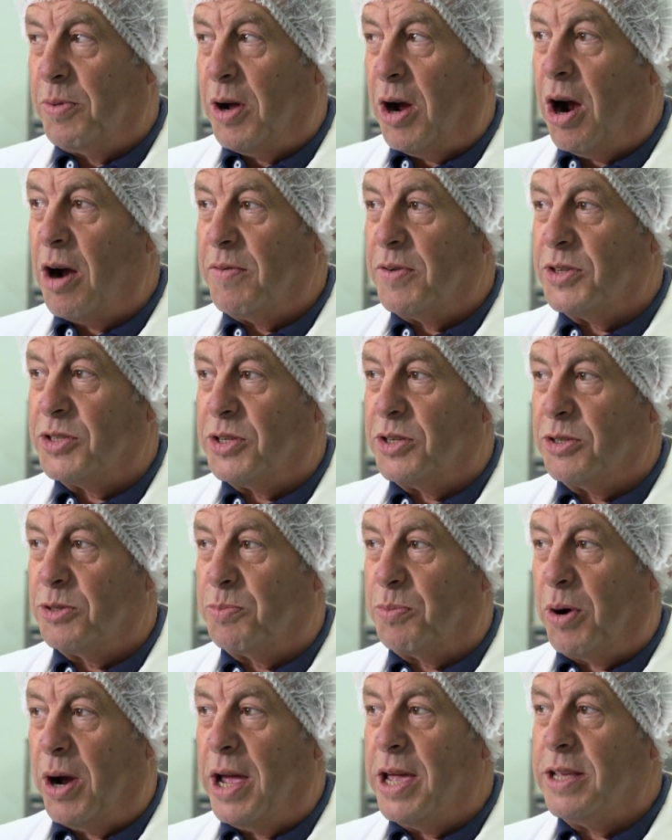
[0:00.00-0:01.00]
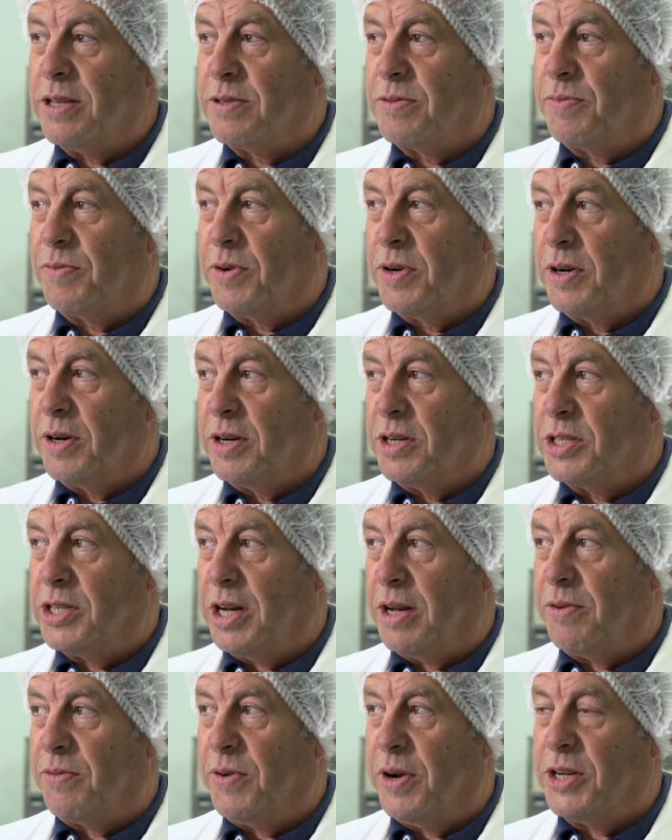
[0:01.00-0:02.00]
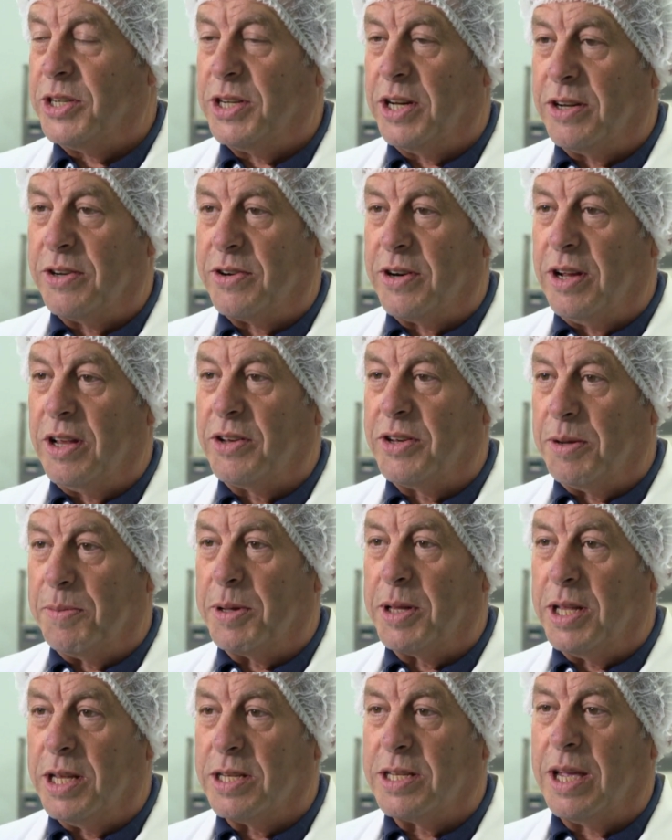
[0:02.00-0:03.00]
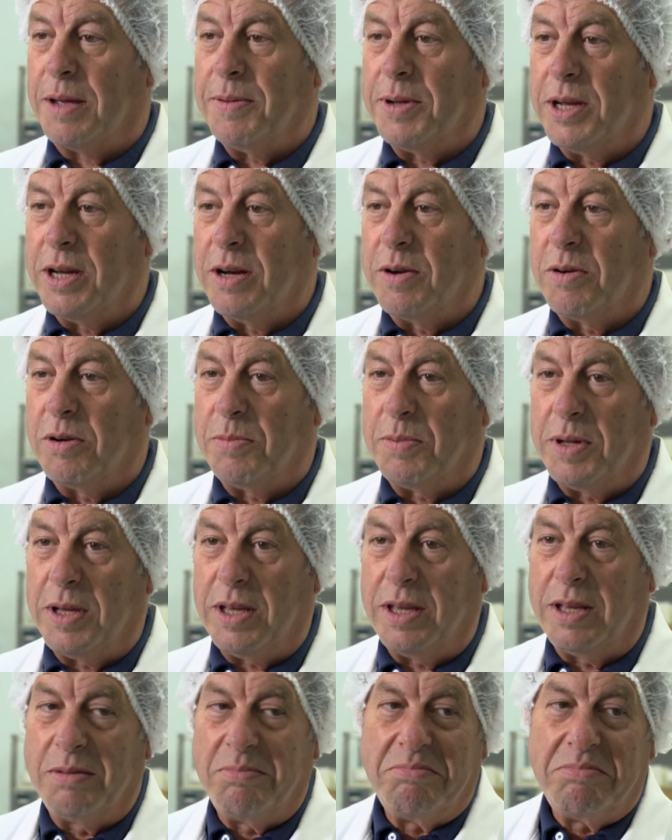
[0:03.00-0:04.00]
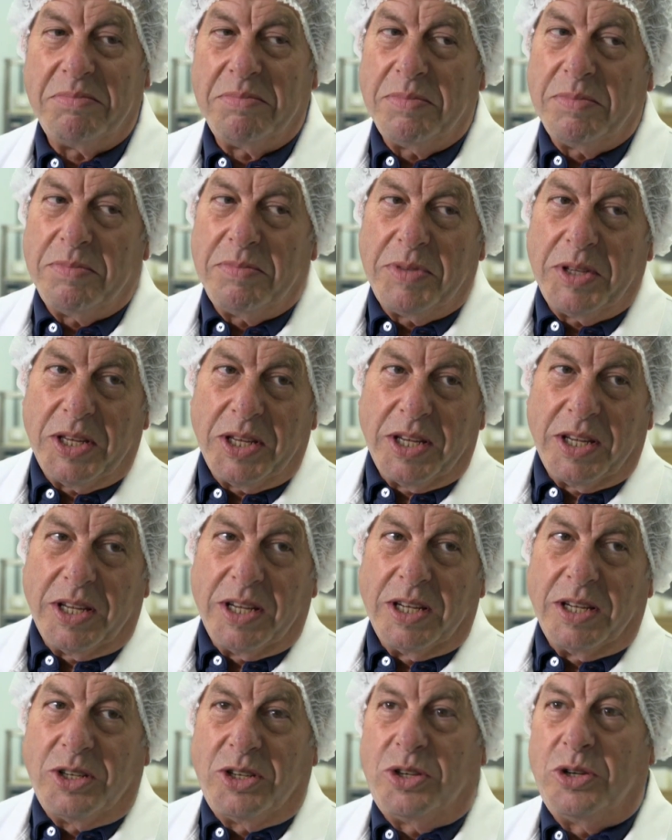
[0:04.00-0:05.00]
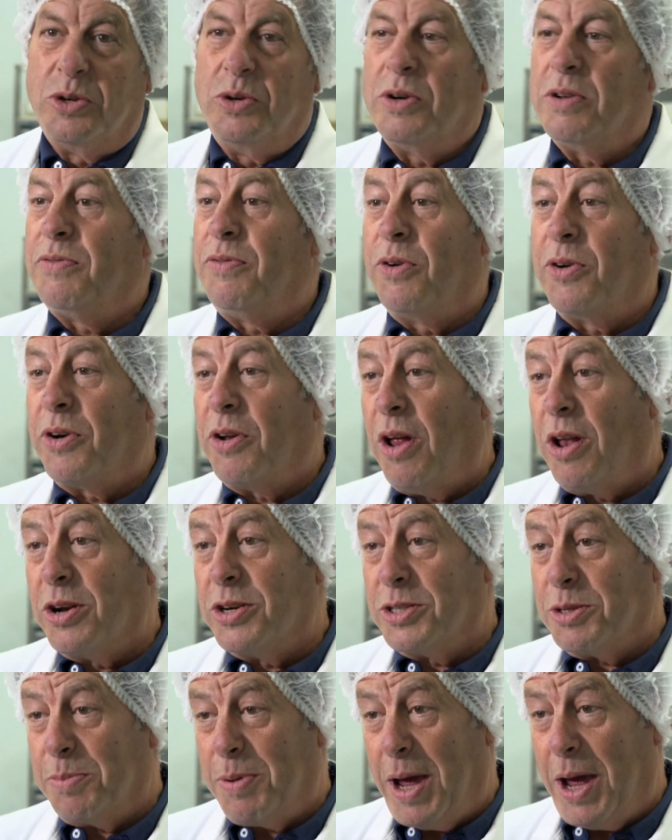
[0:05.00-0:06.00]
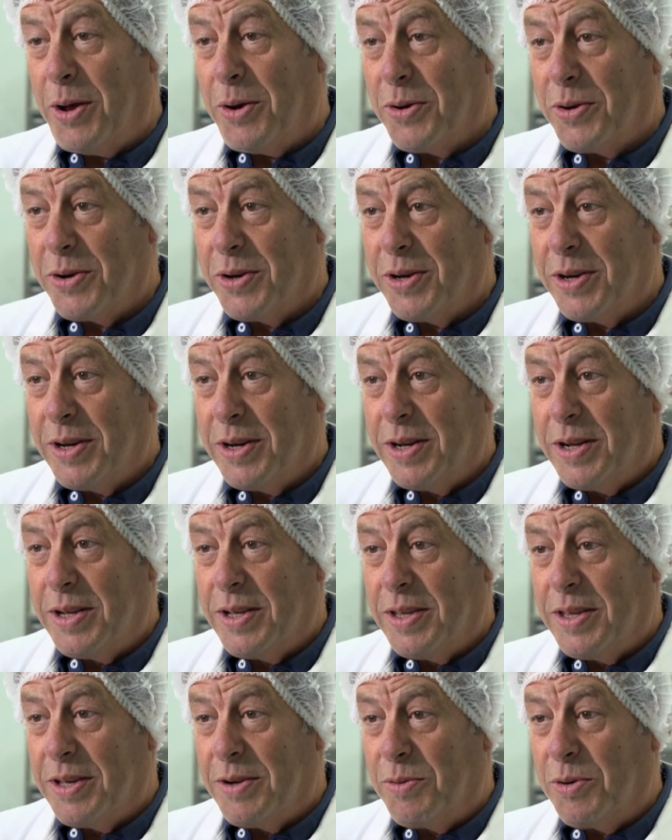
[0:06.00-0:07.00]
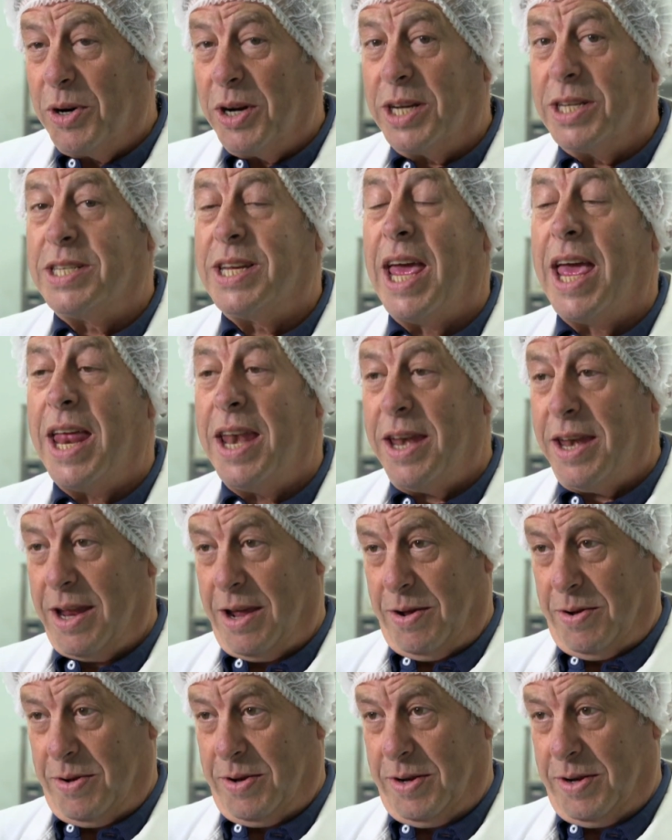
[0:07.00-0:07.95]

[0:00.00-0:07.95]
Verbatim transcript: harvester's price for fresh chanterelle, typically this time of year, would be two to four dollars a pound. We're at ten now.